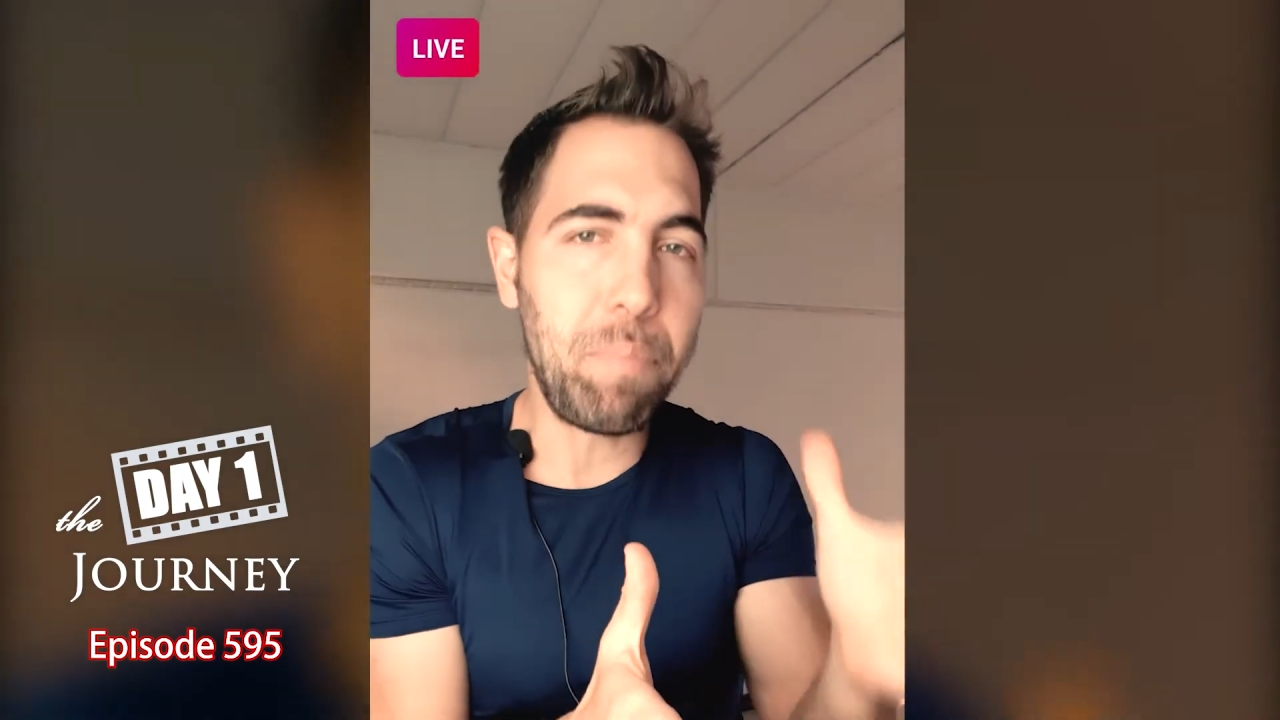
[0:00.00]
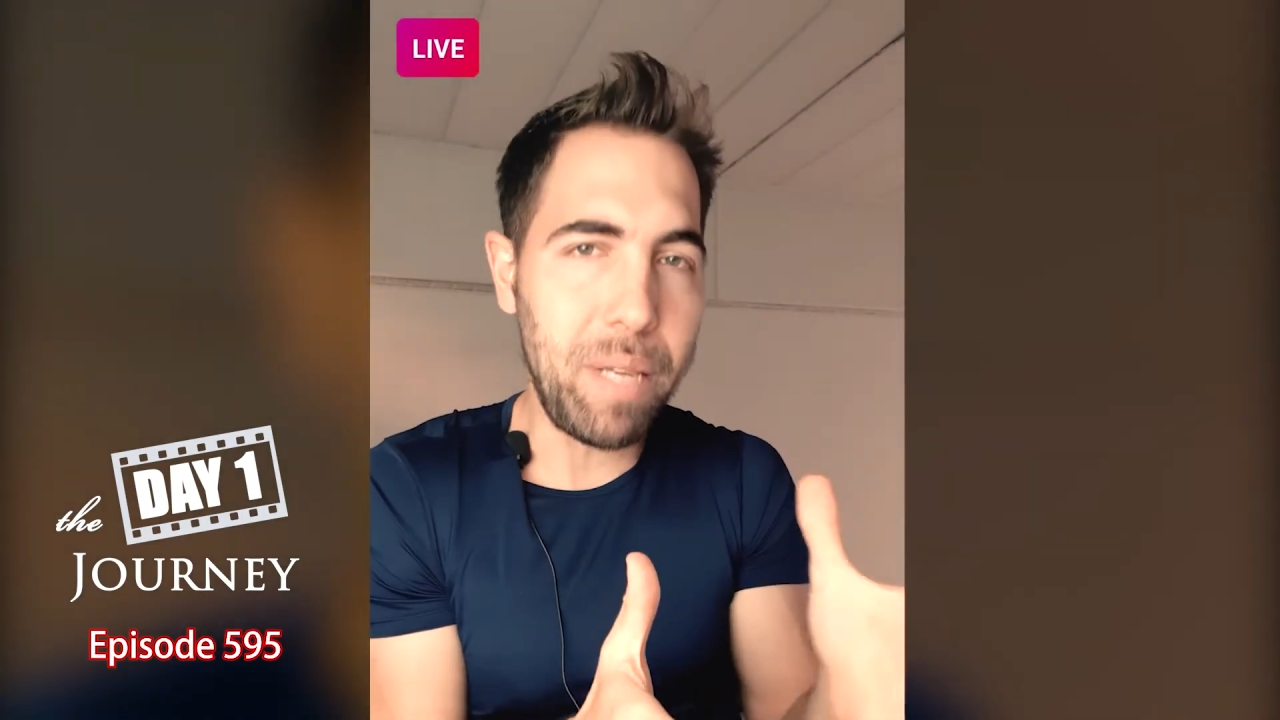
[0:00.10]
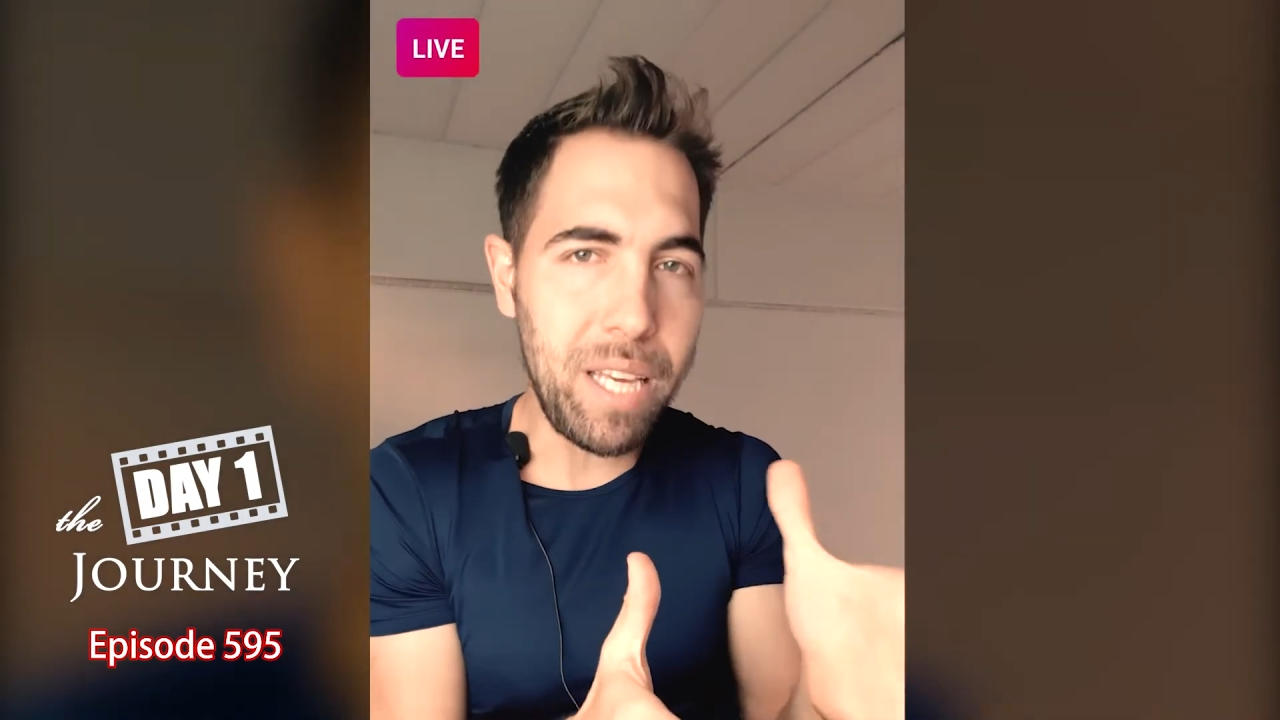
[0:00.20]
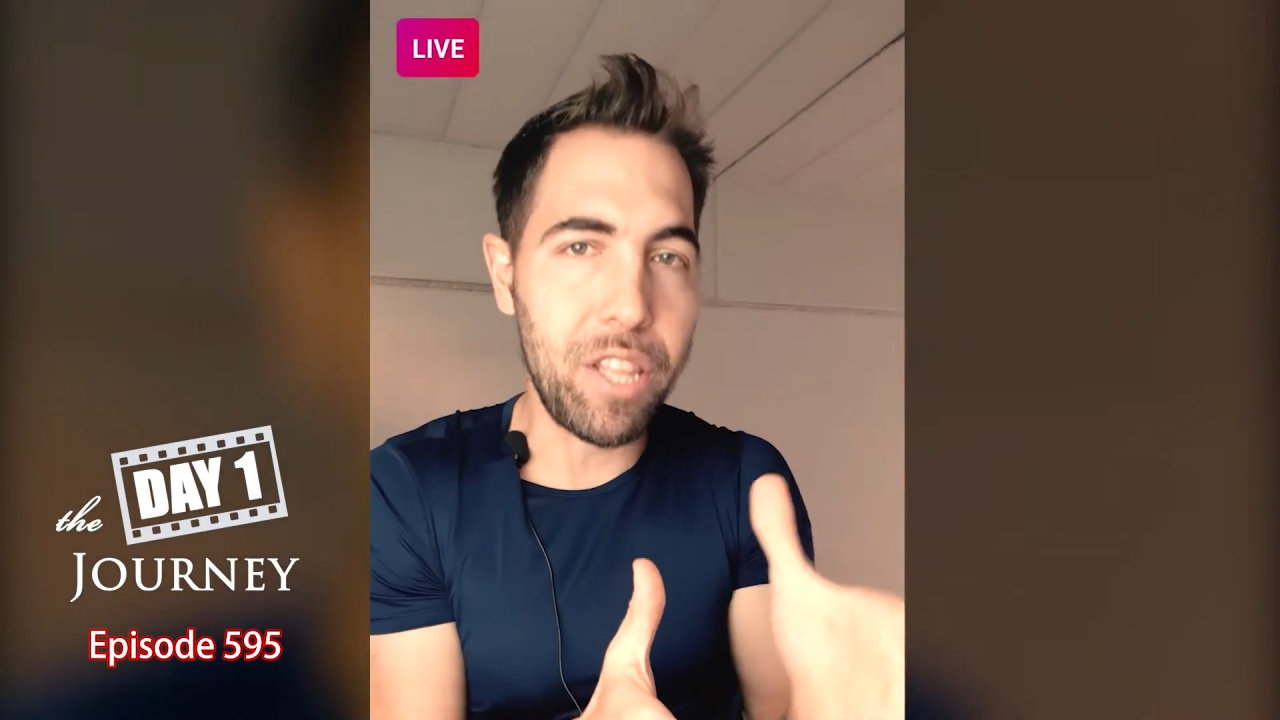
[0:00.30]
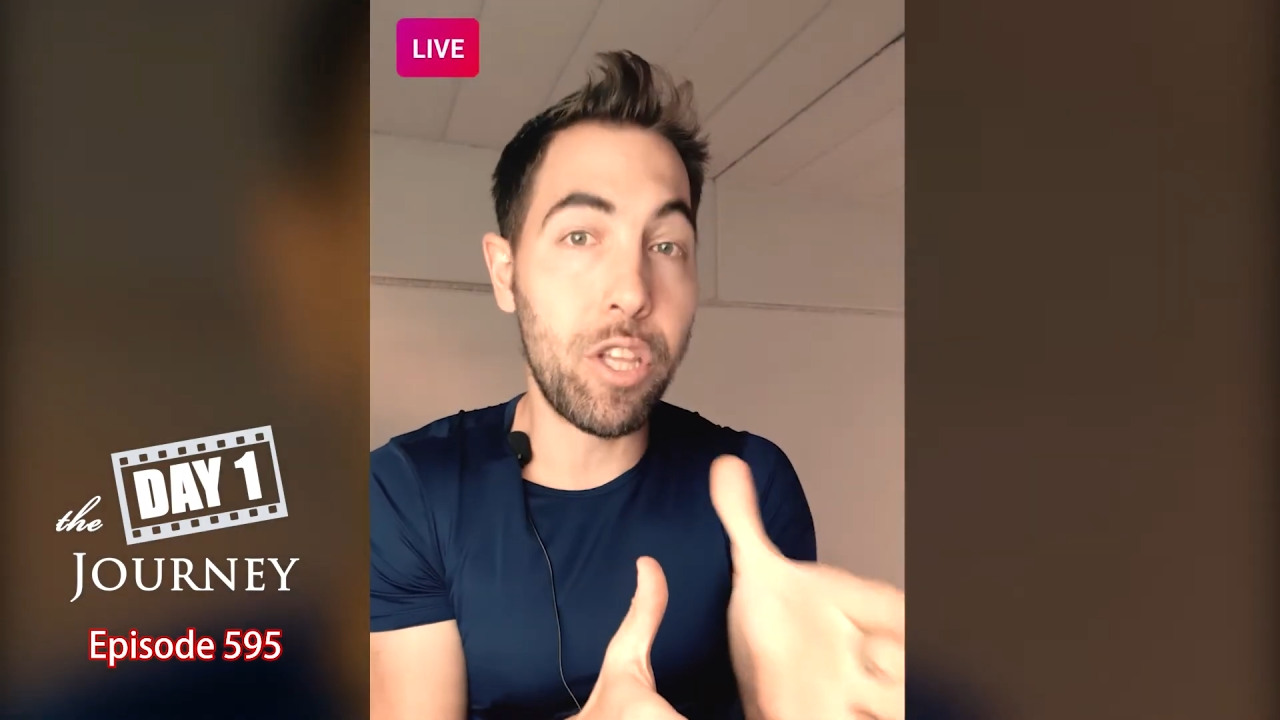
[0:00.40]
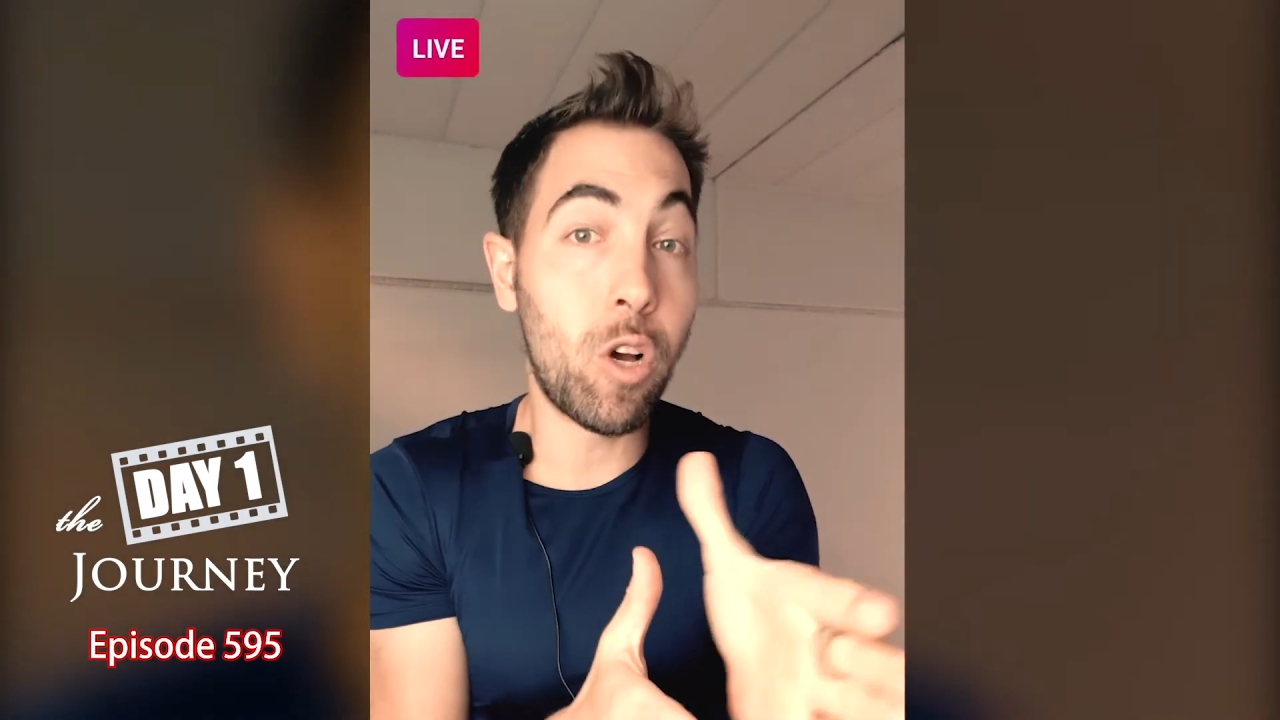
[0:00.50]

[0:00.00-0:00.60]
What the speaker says: be the